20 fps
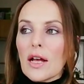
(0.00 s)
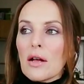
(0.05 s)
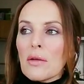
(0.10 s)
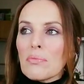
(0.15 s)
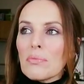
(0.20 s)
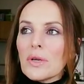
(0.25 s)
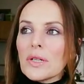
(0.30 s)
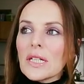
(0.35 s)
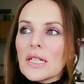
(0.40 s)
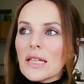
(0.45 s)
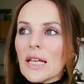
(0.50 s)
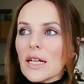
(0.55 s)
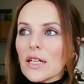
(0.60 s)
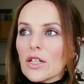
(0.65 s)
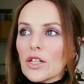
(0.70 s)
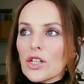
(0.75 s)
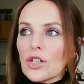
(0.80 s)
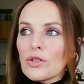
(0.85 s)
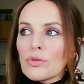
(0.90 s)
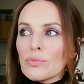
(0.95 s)
money that
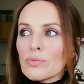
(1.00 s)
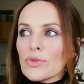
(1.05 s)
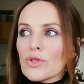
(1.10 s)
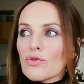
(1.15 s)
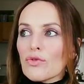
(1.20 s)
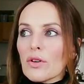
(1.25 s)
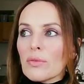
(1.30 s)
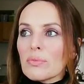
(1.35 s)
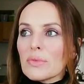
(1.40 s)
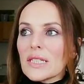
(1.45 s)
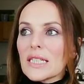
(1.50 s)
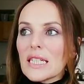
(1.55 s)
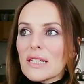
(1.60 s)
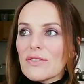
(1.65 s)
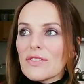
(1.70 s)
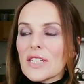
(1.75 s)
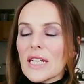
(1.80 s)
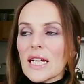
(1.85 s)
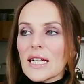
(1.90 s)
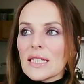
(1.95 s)
comes from
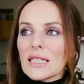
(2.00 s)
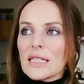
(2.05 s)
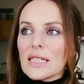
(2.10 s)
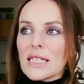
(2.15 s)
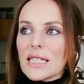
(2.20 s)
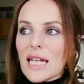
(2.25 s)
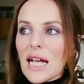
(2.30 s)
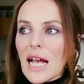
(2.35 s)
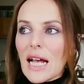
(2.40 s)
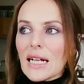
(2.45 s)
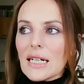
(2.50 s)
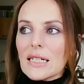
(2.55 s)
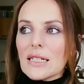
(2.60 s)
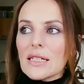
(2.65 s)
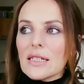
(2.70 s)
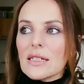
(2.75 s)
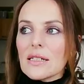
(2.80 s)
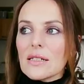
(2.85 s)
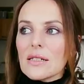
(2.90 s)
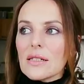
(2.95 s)
dividends,
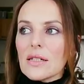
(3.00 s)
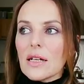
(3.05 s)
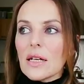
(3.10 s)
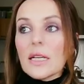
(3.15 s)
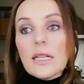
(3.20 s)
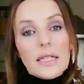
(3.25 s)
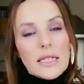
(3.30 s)
taxes,